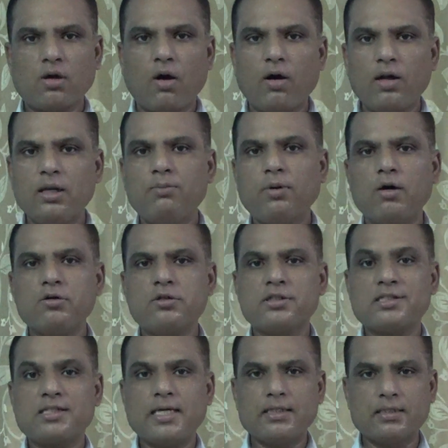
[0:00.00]
all about
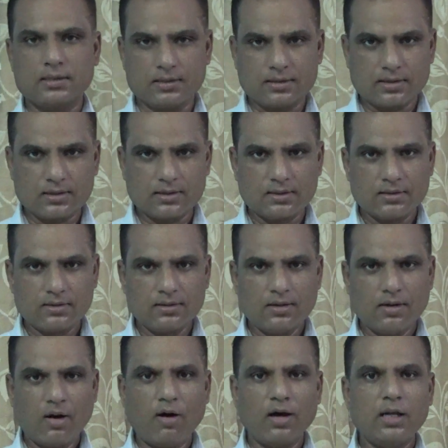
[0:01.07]
status,
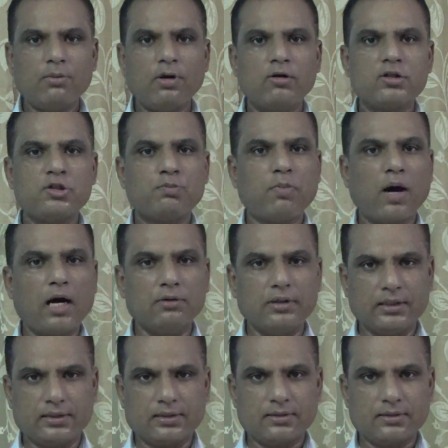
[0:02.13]
all about power,